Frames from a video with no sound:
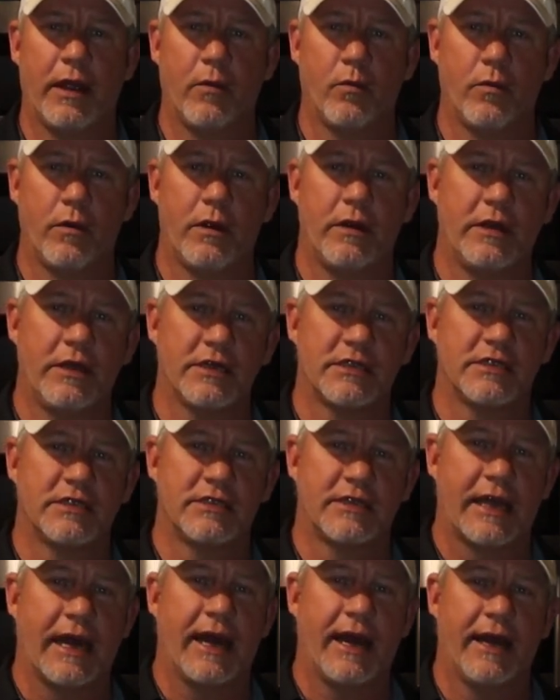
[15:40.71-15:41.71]
And this
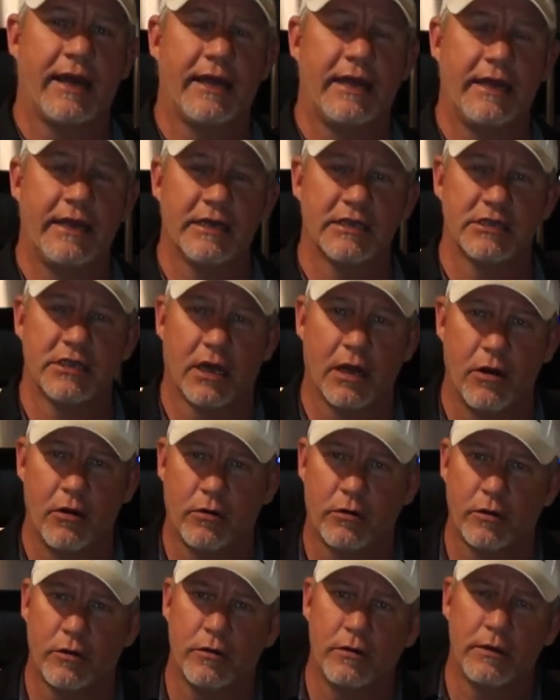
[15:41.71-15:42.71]
is guy, he is
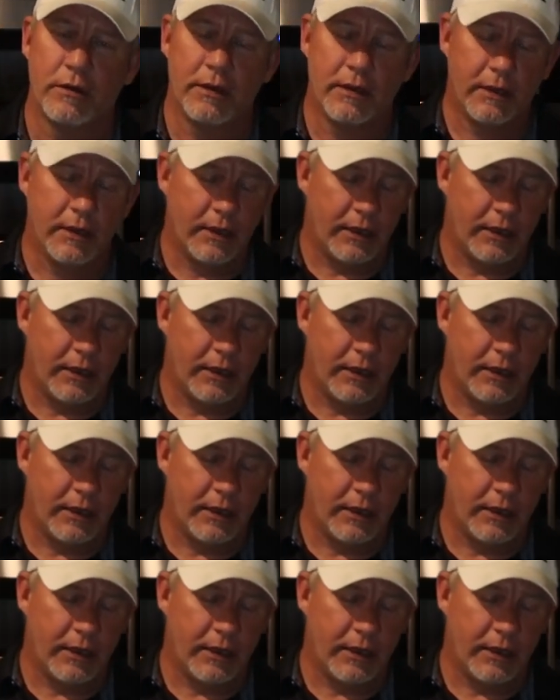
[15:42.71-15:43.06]
local,